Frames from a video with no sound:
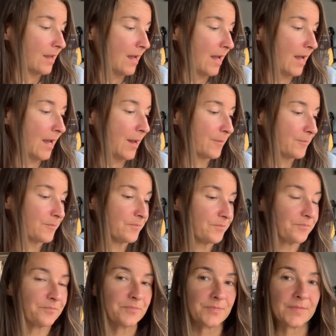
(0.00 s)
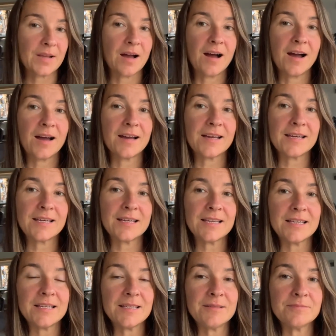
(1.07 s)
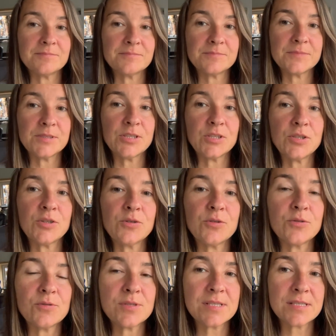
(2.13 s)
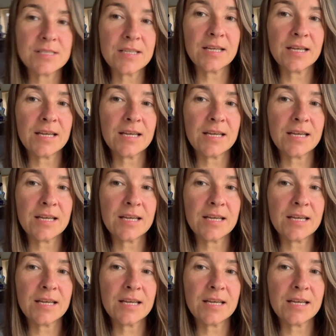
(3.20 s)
Um, I used